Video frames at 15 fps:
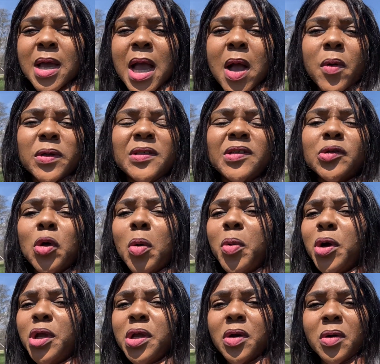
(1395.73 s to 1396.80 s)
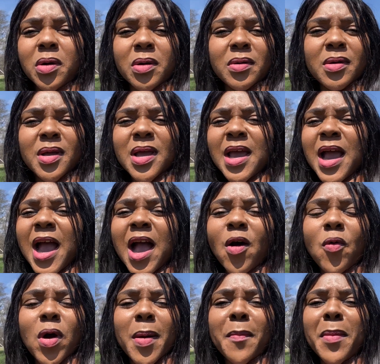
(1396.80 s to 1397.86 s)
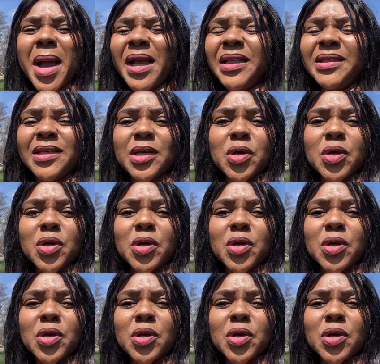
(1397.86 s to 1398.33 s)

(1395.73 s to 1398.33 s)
our stubborn yoke, our mighty